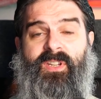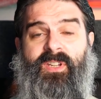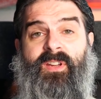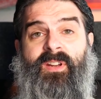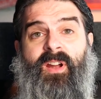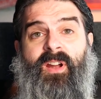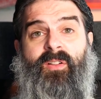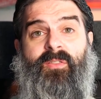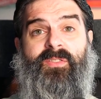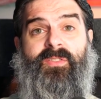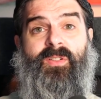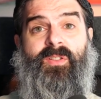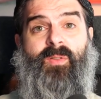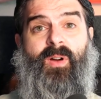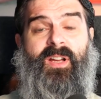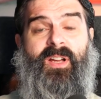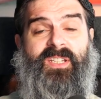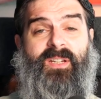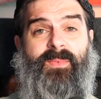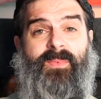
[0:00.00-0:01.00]
you can also
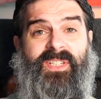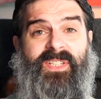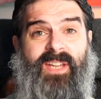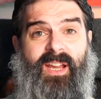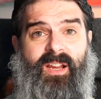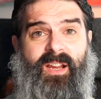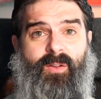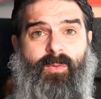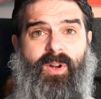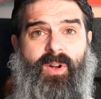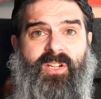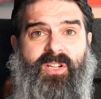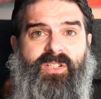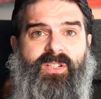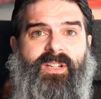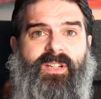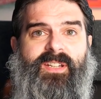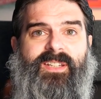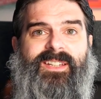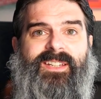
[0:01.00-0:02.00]
ask them a second
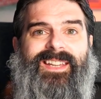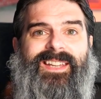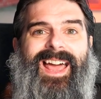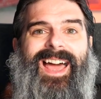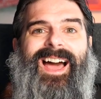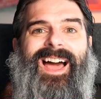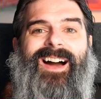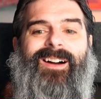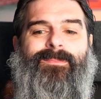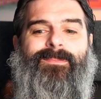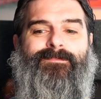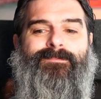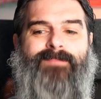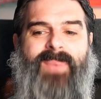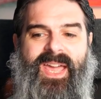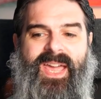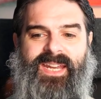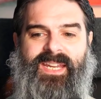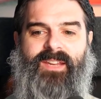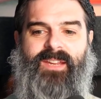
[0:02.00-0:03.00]
question, is how
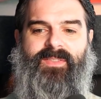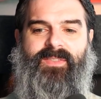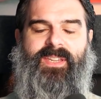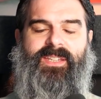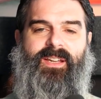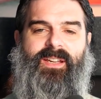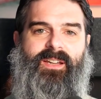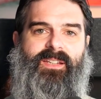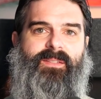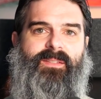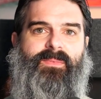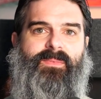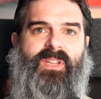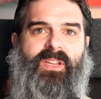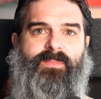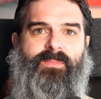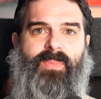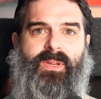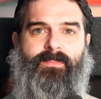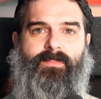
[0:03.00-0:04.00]
many of these items
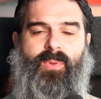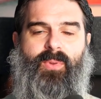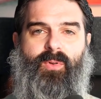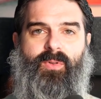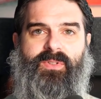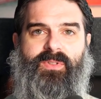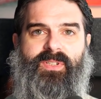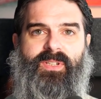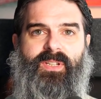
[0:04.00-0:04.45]
has been bought,